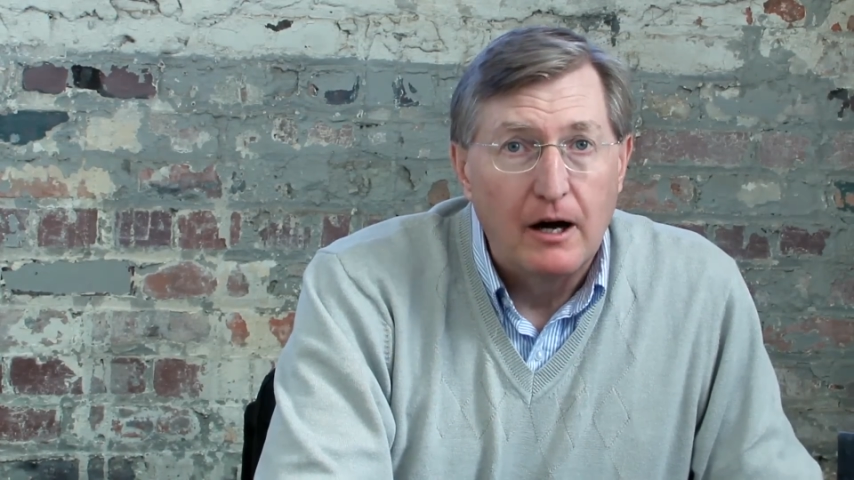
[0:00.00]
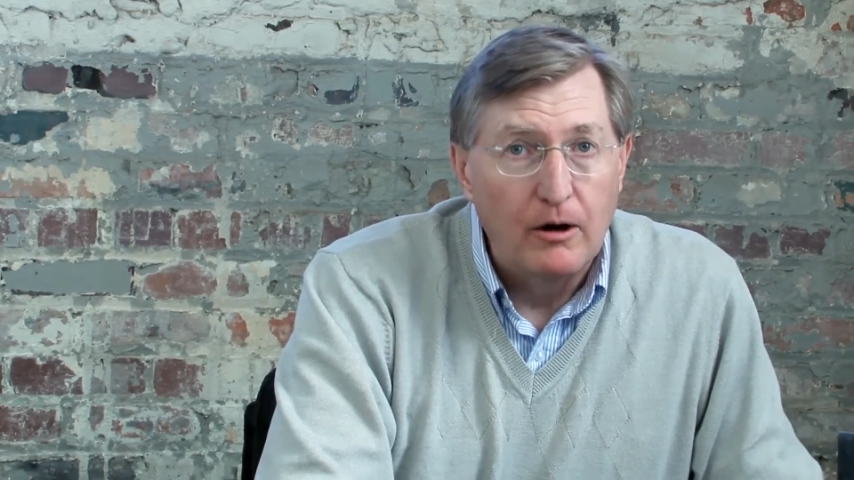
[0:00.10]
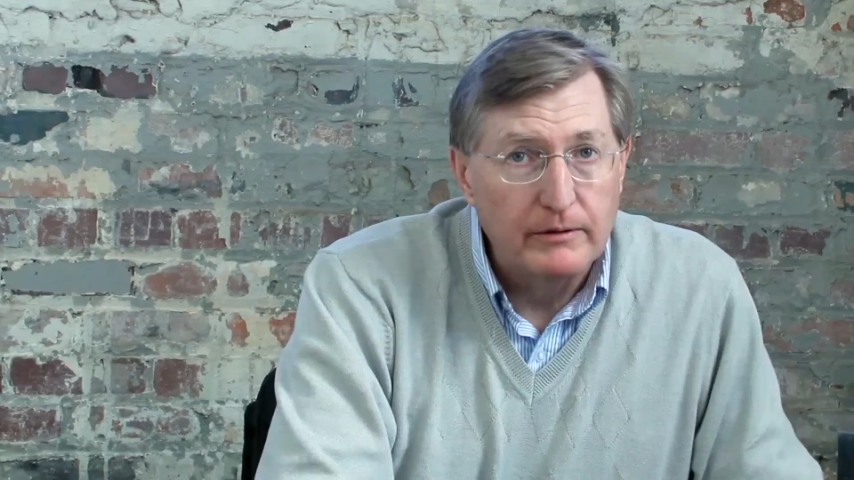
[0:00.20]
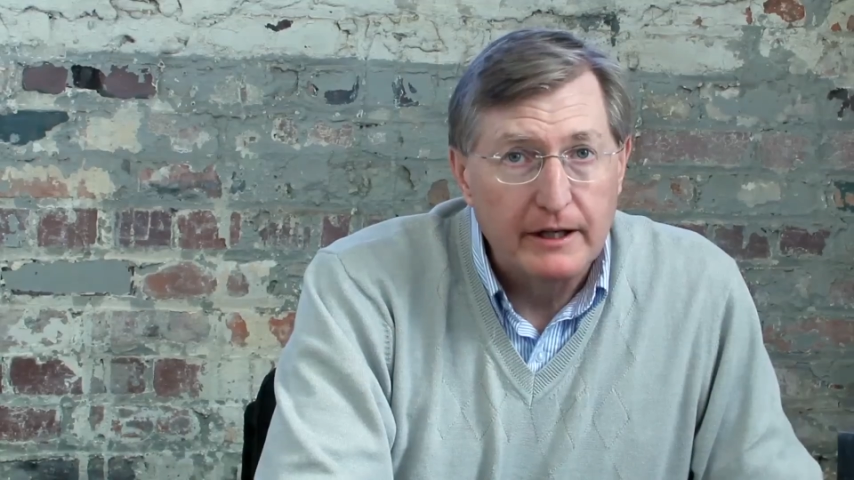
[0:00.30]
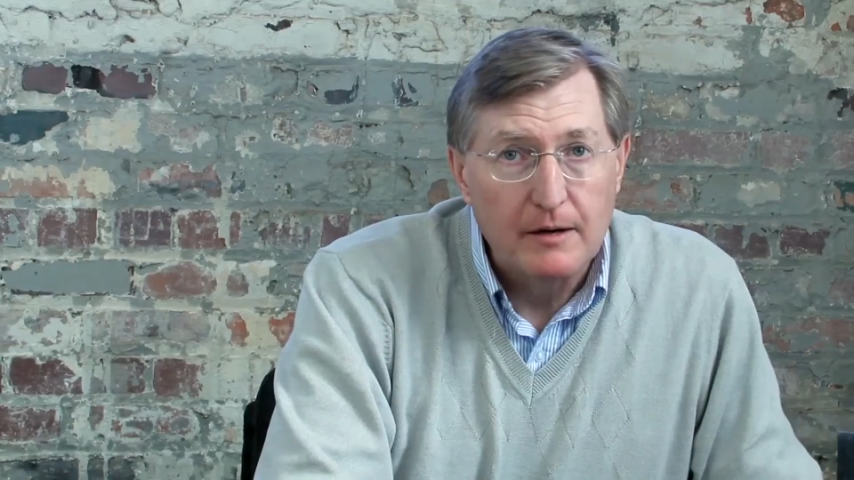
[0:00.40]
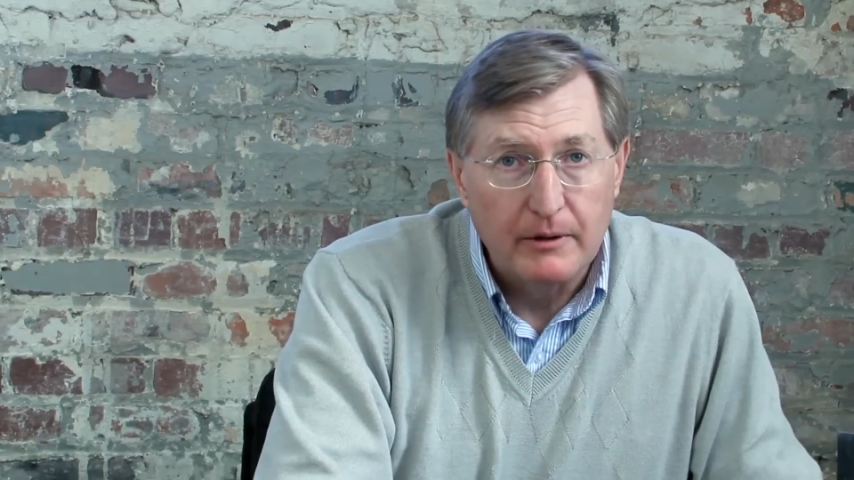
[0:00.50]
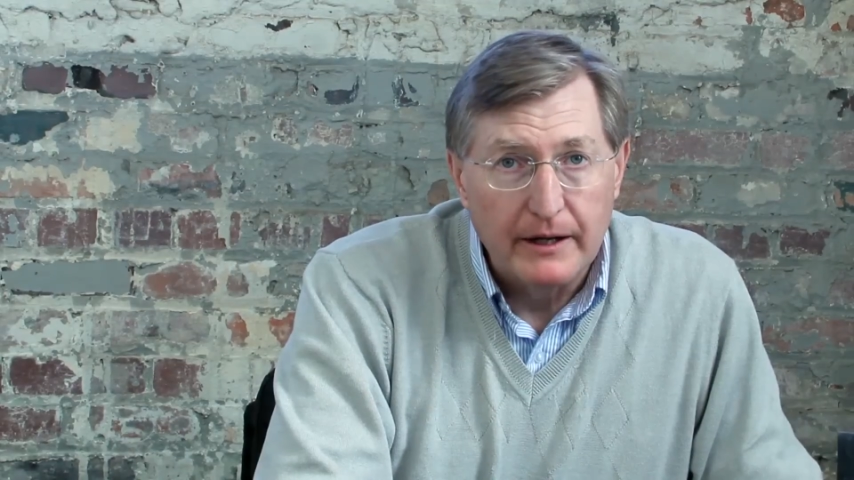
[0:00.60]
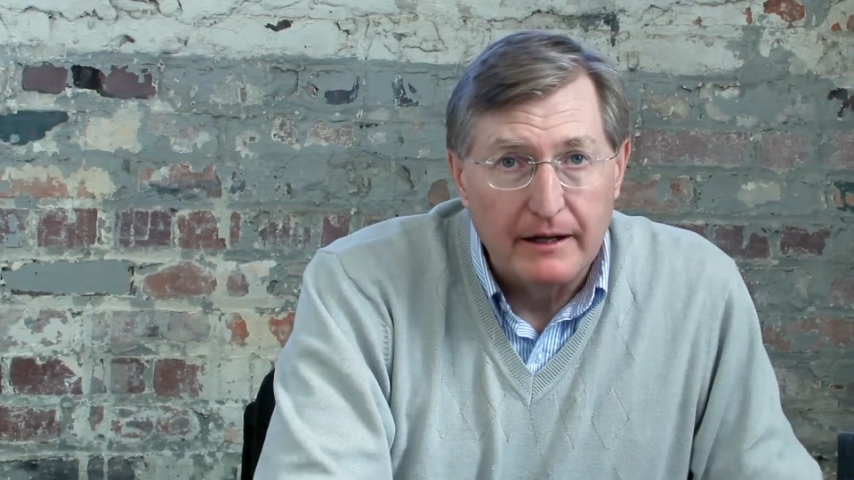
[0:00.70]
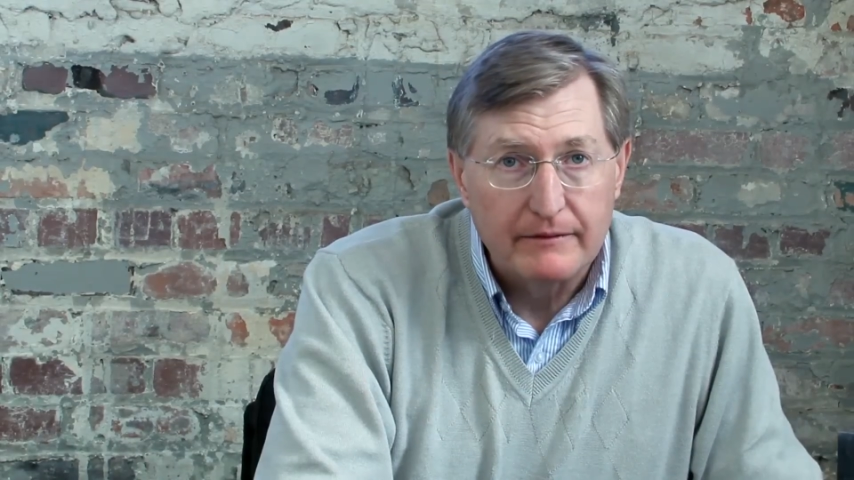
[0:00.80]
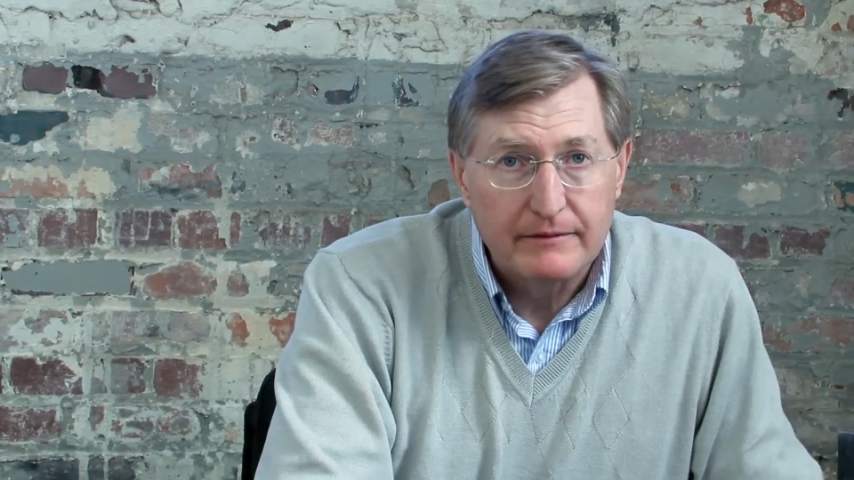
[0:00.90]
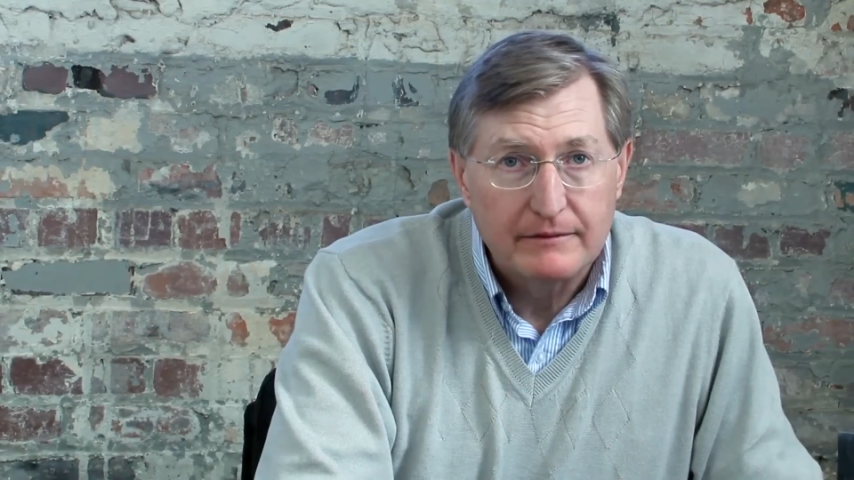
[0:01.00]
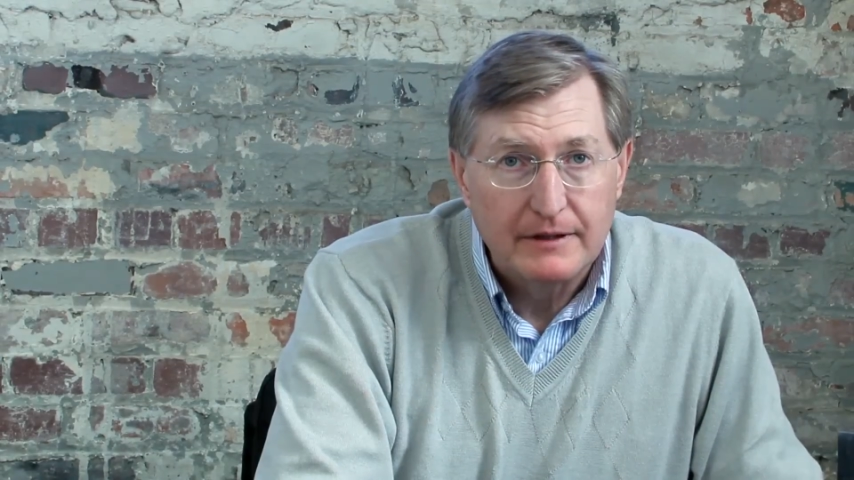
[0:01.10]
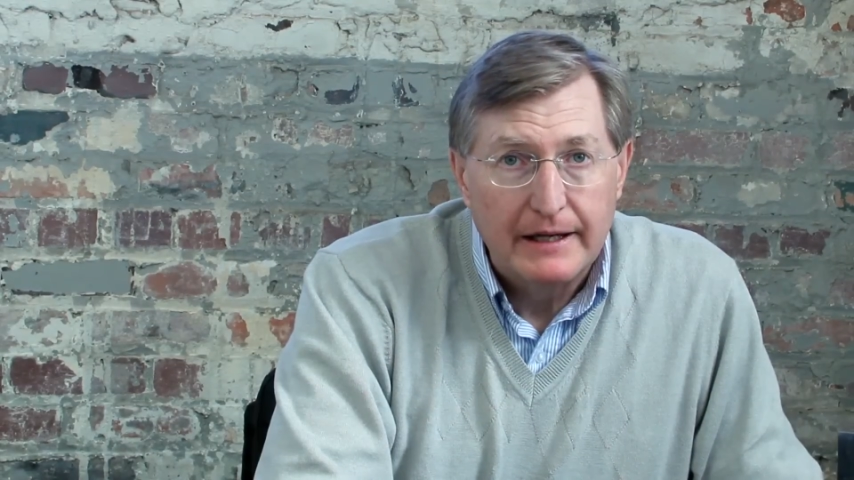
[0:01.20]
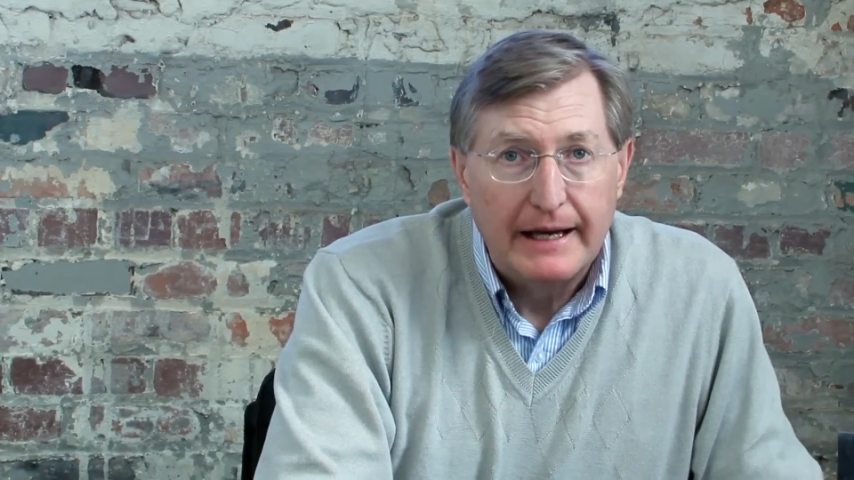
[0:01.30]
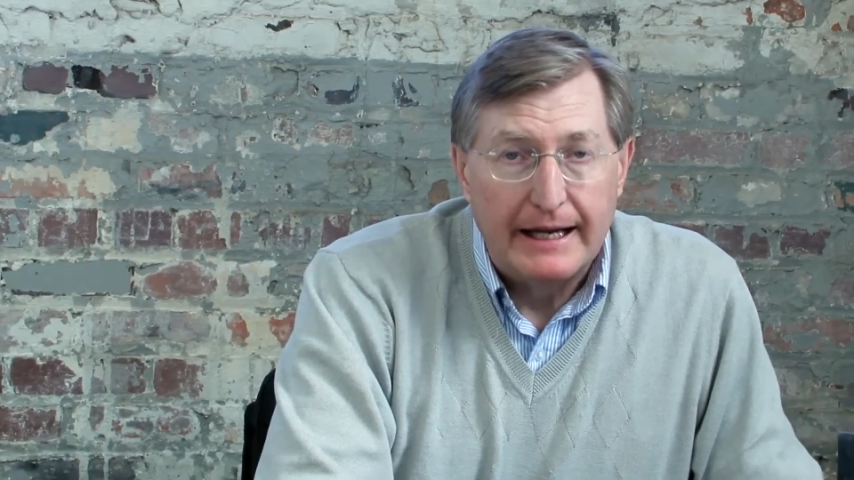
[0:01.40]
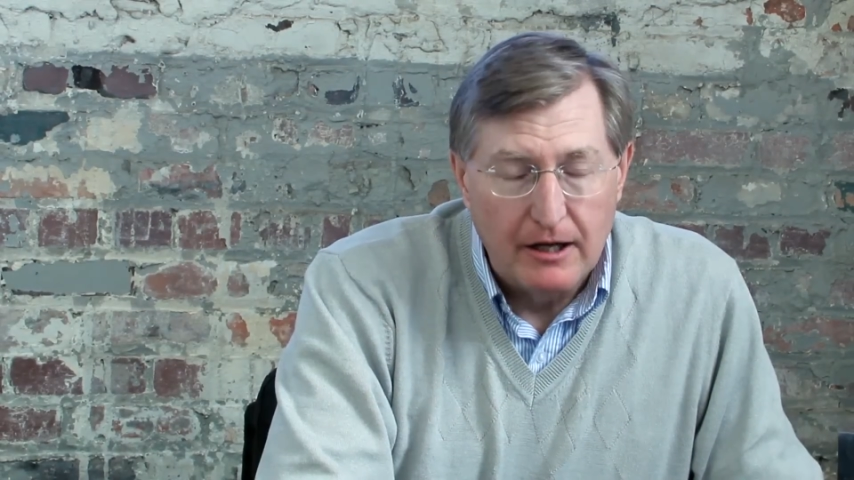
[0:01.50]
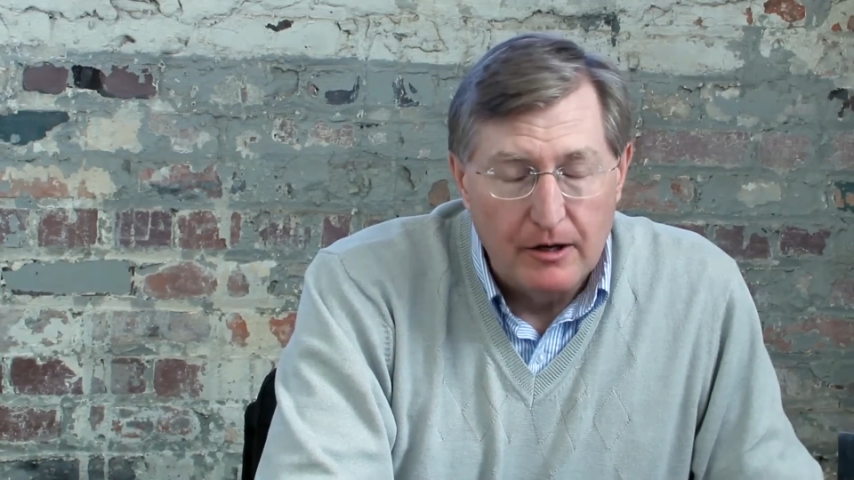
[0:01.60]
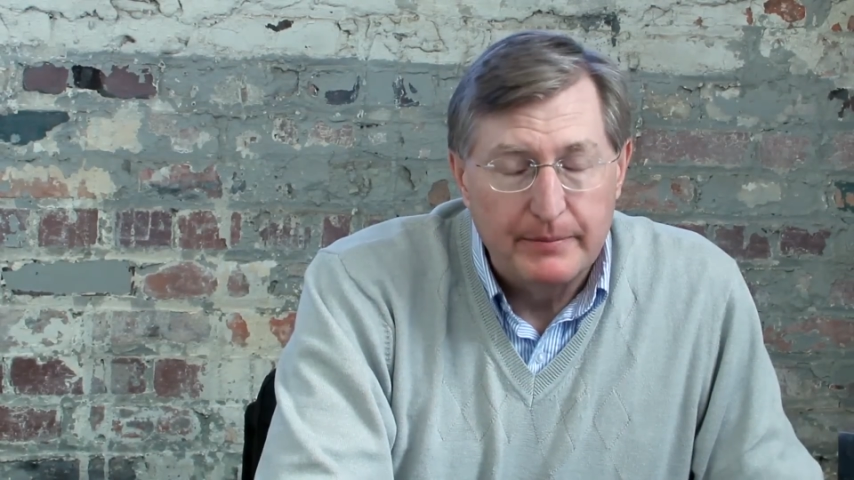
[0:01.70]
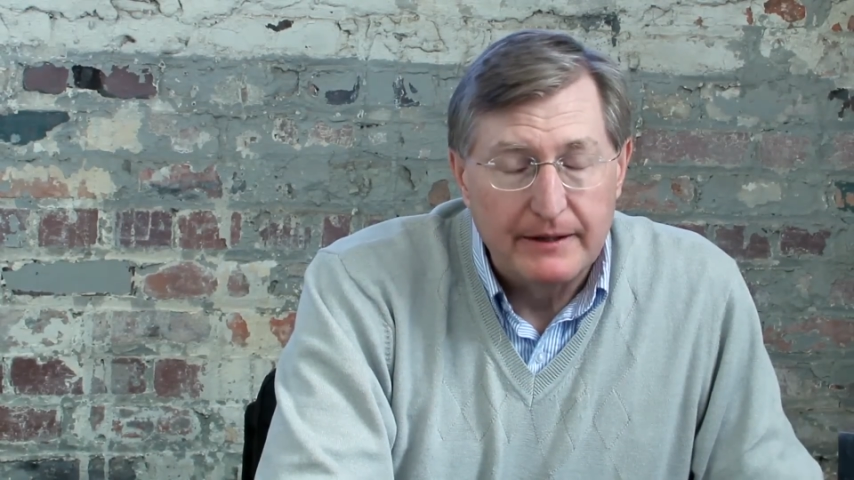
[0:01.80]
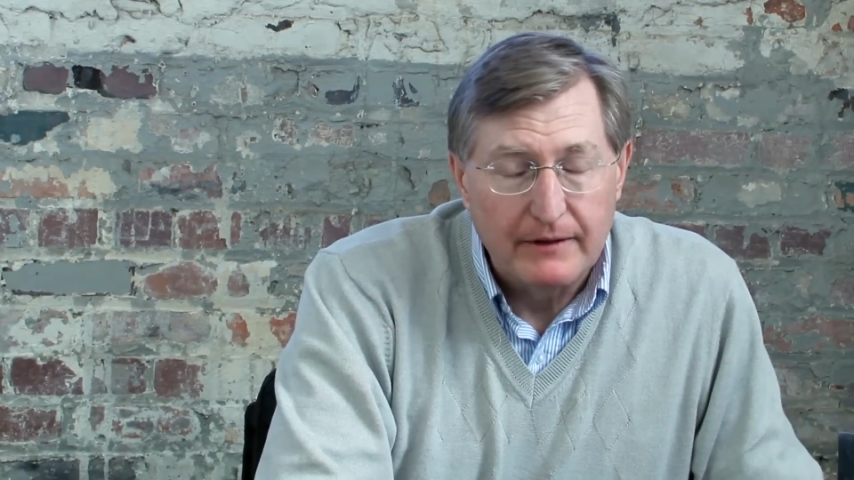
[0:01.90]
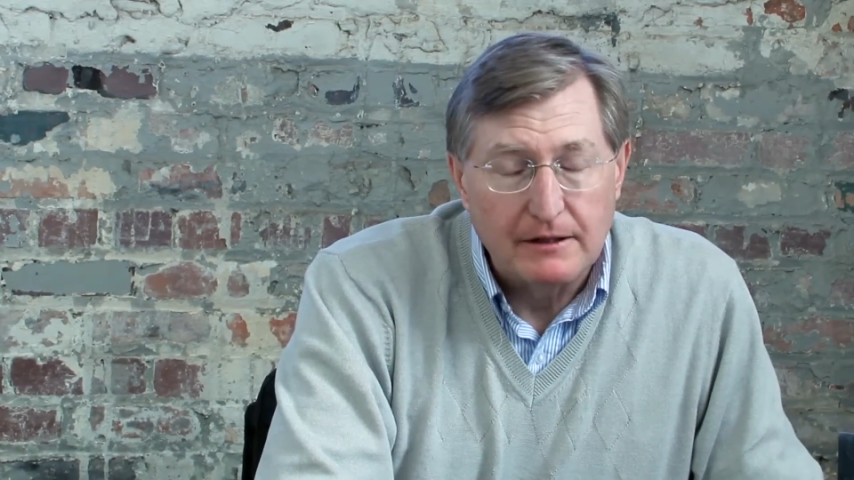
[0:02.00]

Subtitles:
holding our breath and hoping